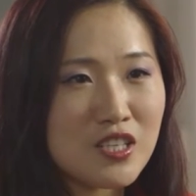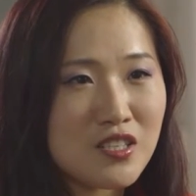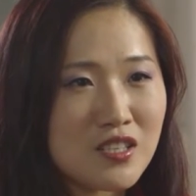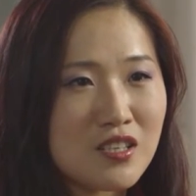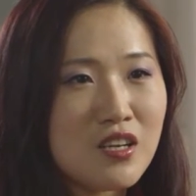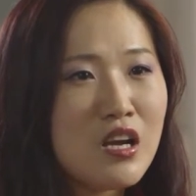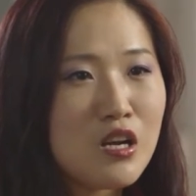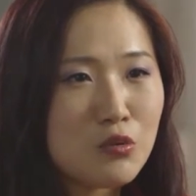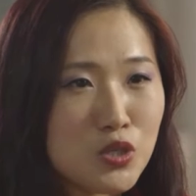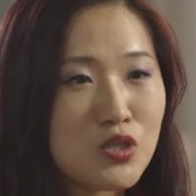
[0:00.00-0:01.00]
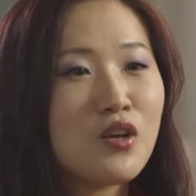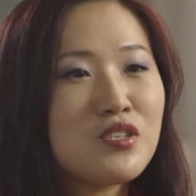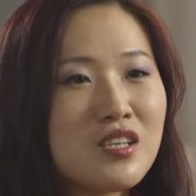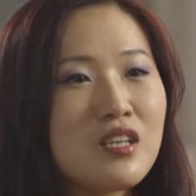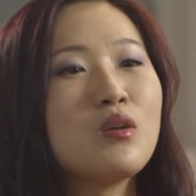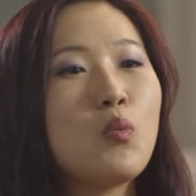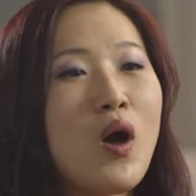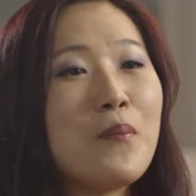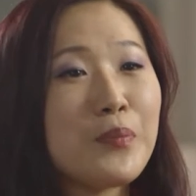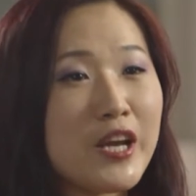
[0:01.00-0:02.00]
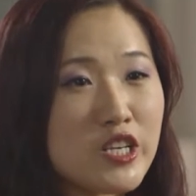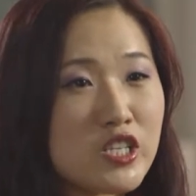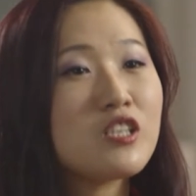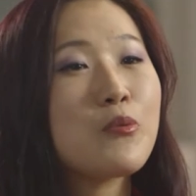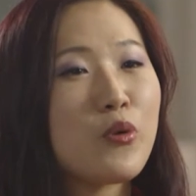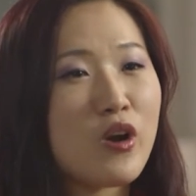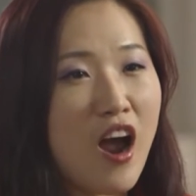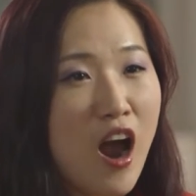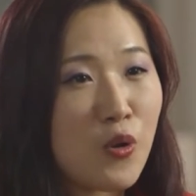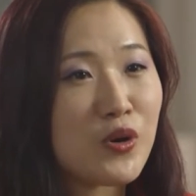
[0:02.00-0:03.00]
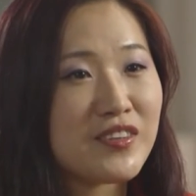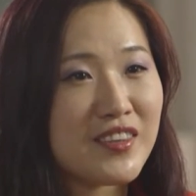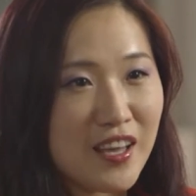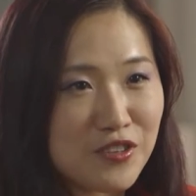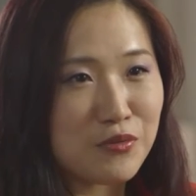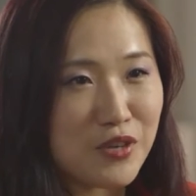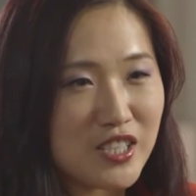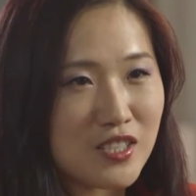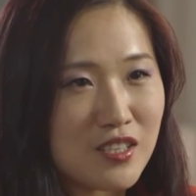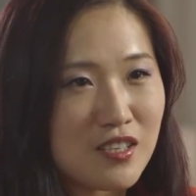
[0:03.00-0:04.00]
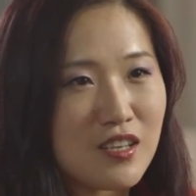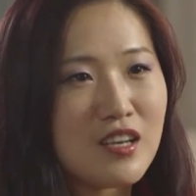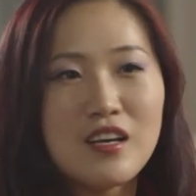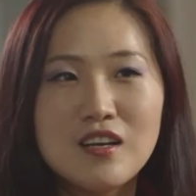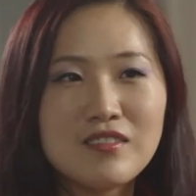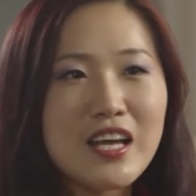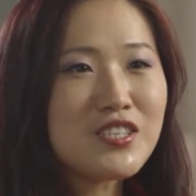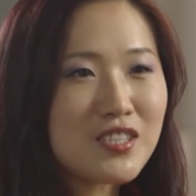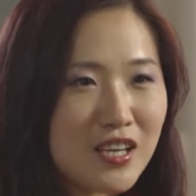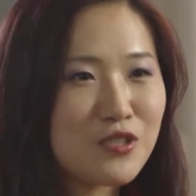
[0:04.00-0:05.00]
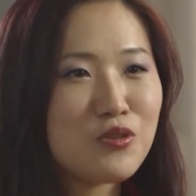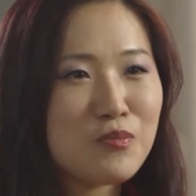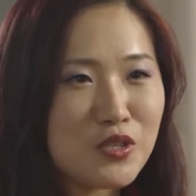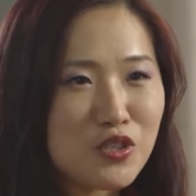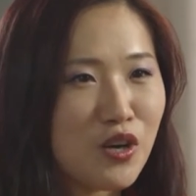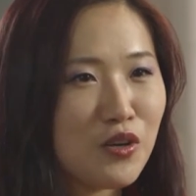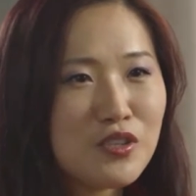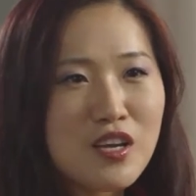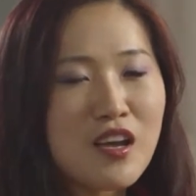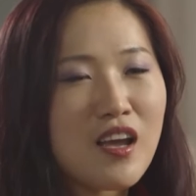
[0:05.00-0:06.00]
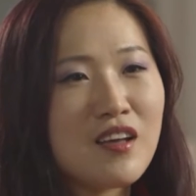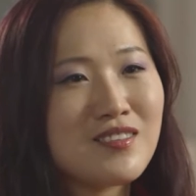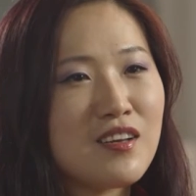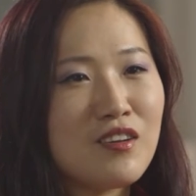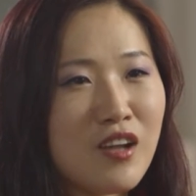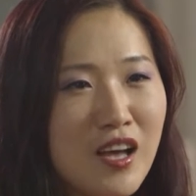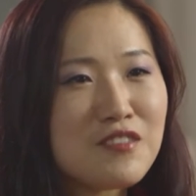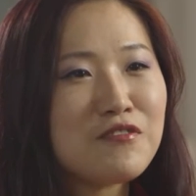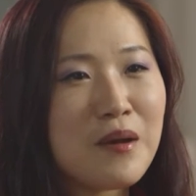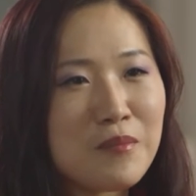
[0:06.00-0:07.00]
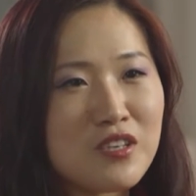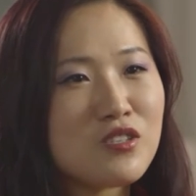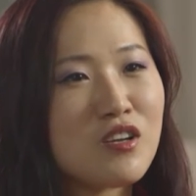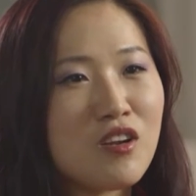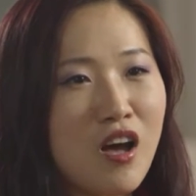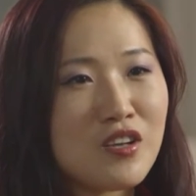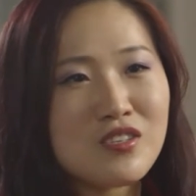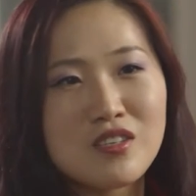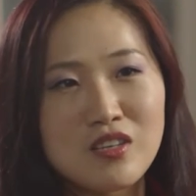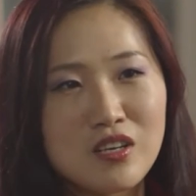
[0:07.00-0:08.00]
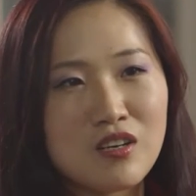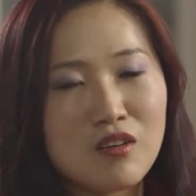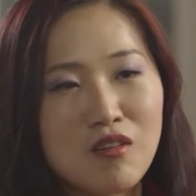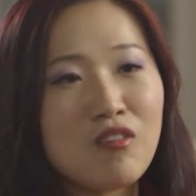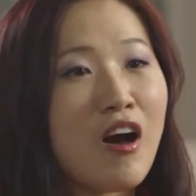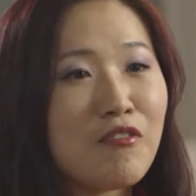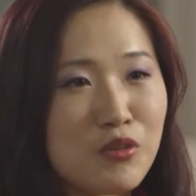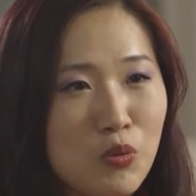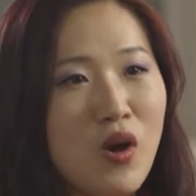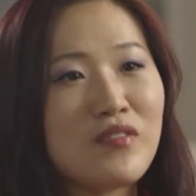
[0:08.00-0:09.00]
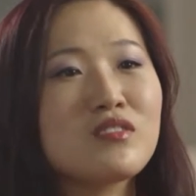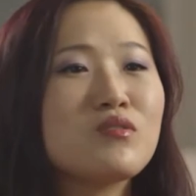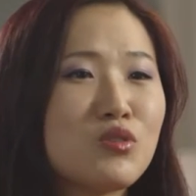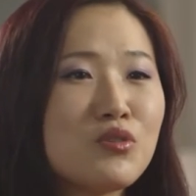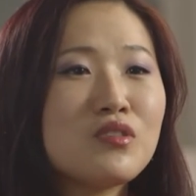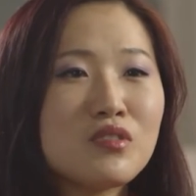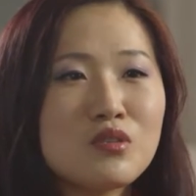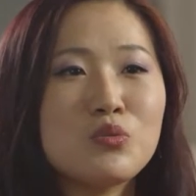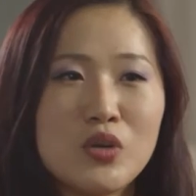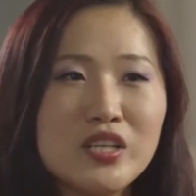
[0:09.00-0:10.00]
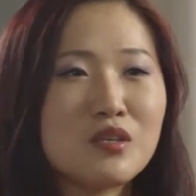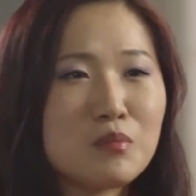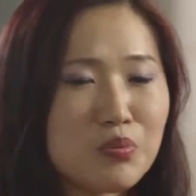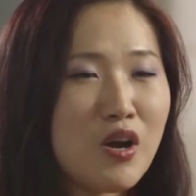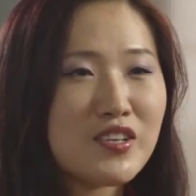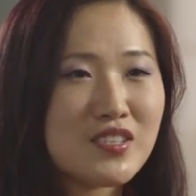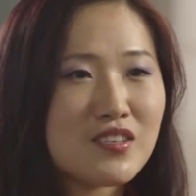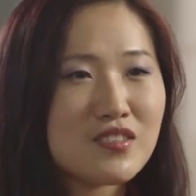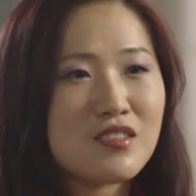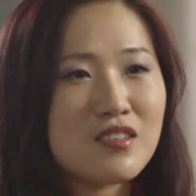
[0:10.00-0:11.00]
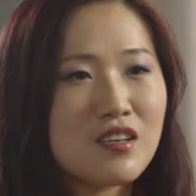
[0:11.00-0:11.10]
list, resulting in one patient per hour death rate. That's detrimental, and a lot of families lost their loved one during this waiting process.